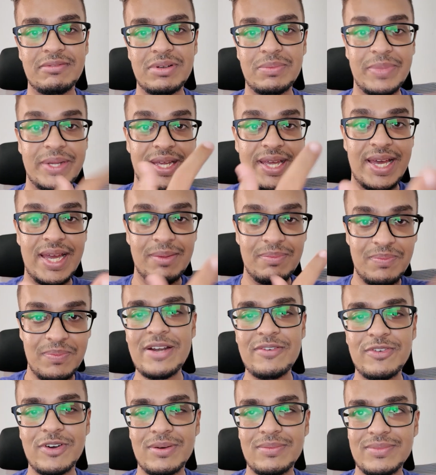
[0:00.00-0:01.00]
develop AI
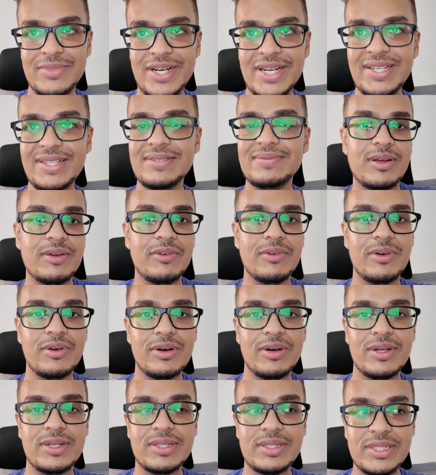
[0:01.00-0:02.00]
platform, right?
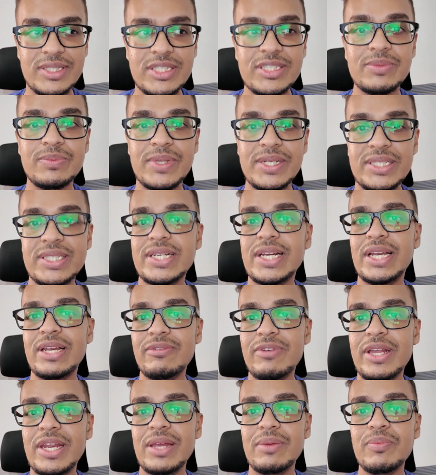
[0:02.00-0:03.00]
This is basically
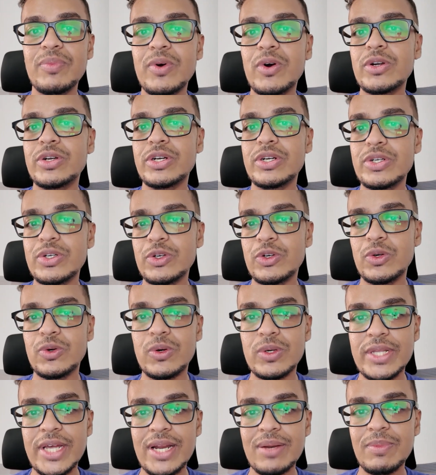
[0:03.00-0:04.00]
very important to
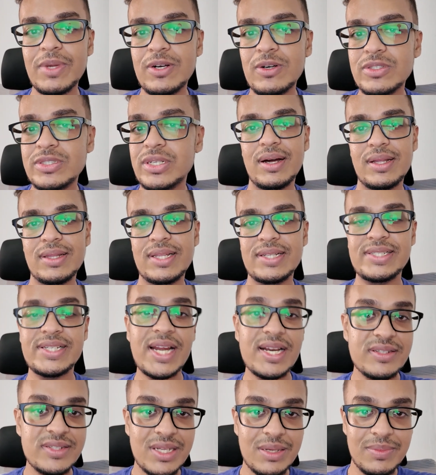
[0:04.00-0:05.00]
know that because the
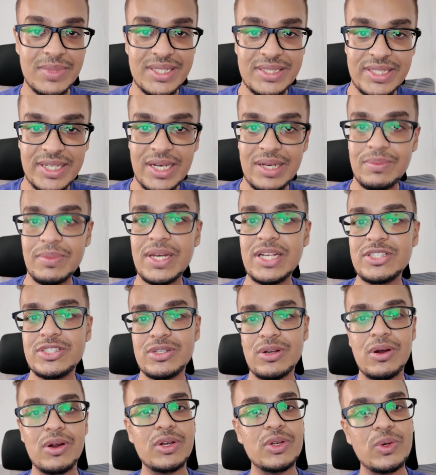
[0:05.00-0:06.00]
stats are basically
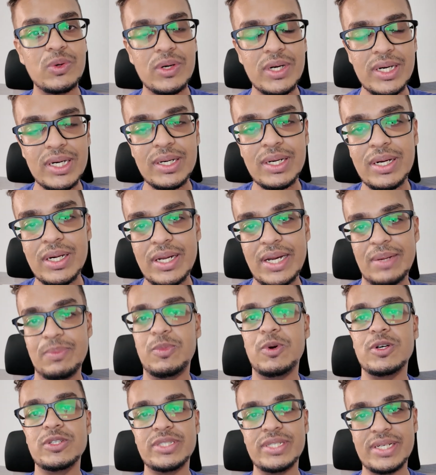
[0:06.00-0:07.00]
based on your
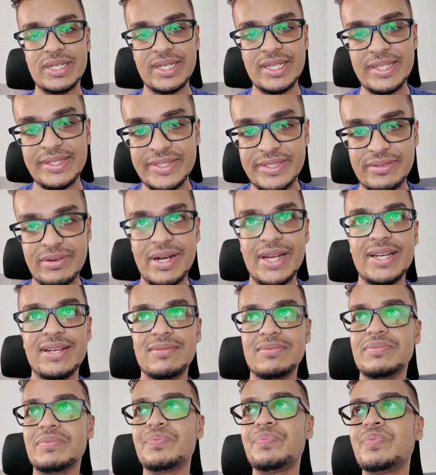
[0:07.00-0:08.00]
repositories, right?
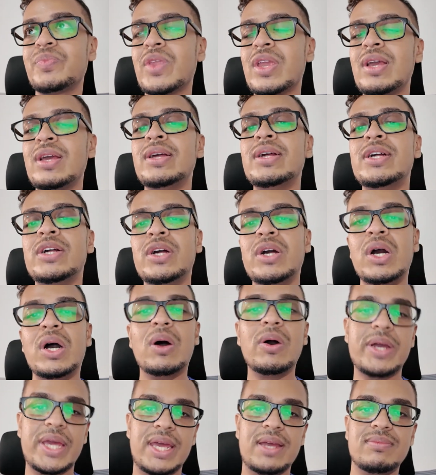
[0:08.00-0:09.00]

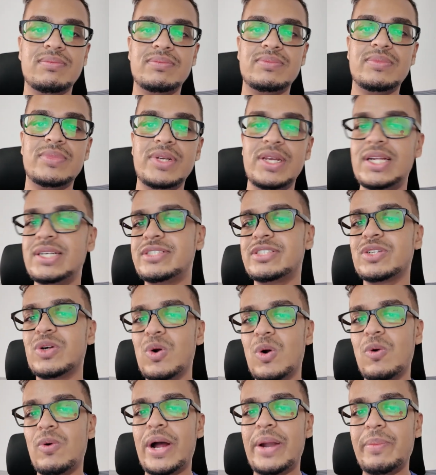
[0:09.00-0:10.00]
Okay, let's
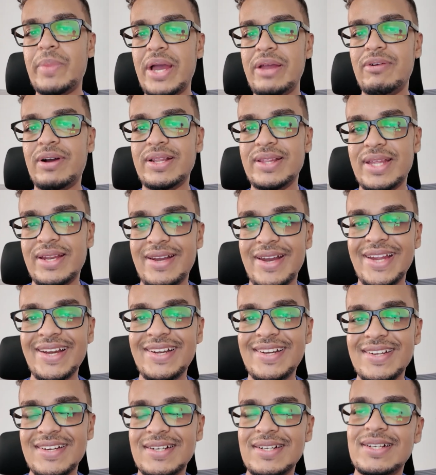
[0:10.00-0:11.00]
go one by one then,
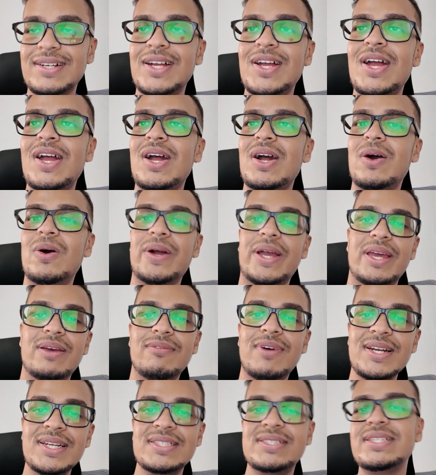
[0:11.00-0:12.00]
right? Okay,
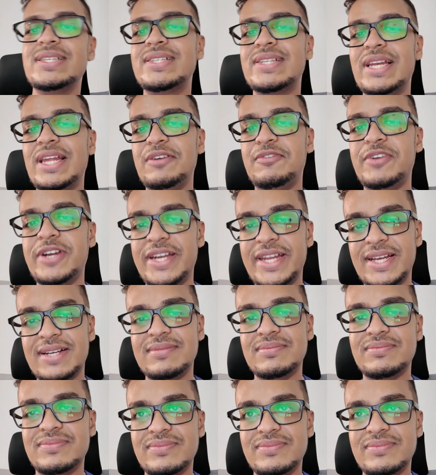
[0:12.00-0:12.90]
what is this Leeflytic?